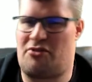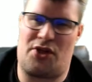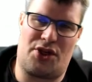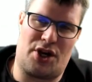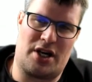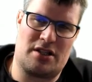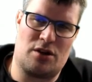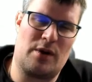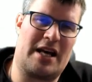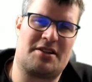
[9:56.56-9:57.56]

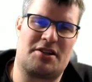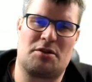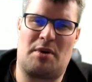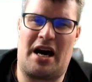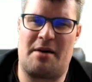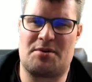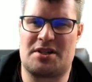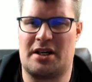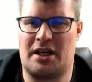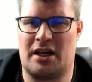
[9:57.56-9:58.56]
32 letters
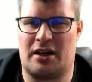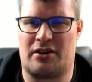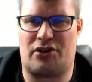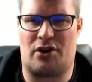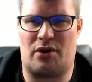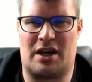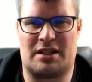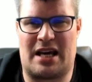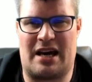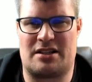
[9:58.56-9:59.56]
perhaps. So
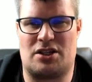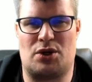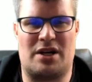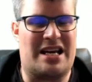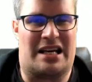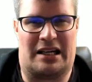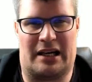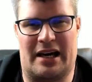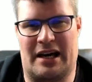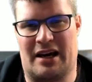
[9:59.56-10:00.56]
it can't
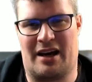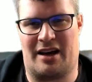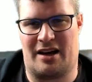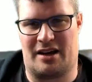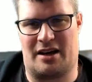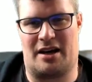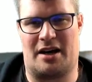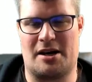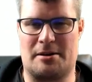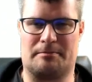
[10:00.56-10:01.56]
uniquely
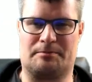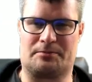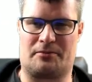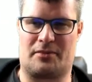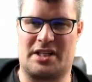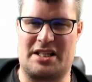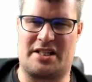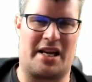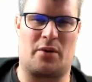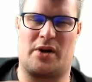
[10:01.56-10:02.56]
um,
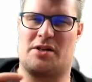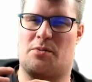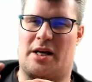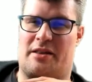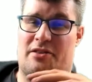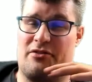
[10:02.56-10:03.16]
distinguish with